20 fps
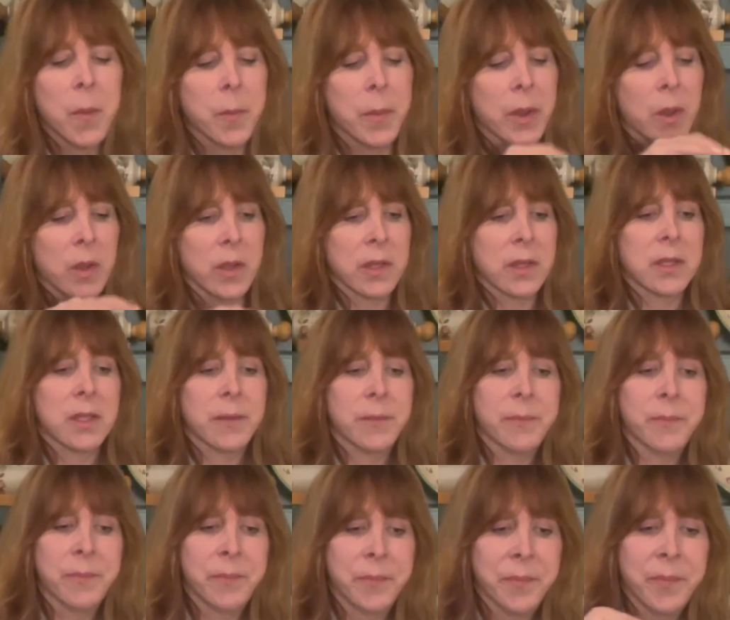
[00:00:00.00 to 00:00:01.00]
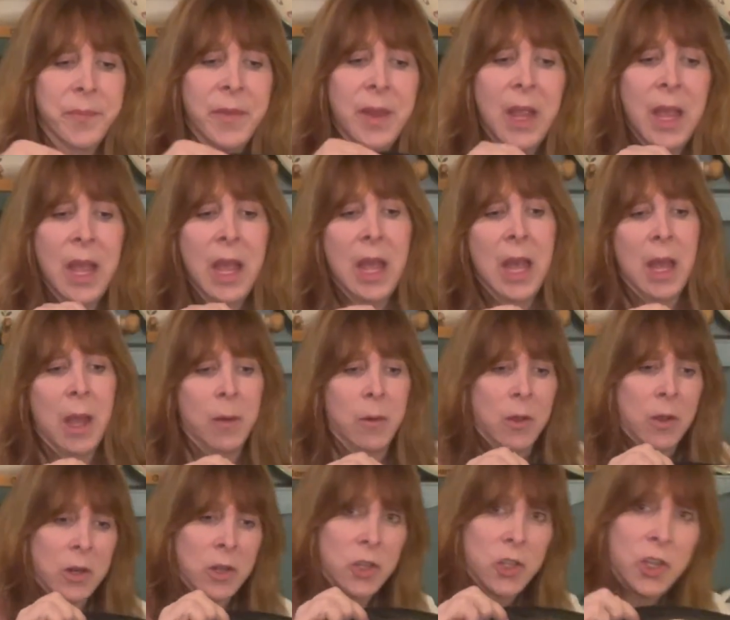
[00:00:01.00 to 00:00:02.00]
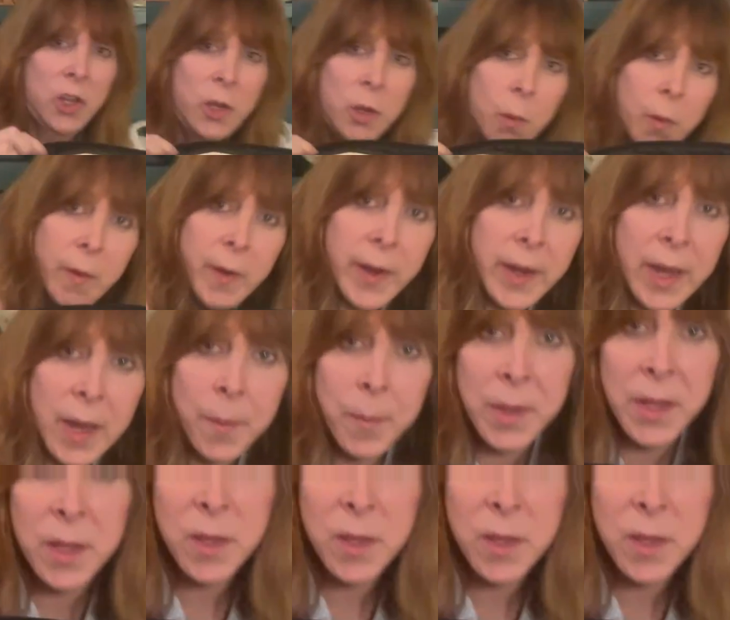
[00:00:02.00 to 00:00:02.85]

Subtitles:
because I'm going to show you where I am in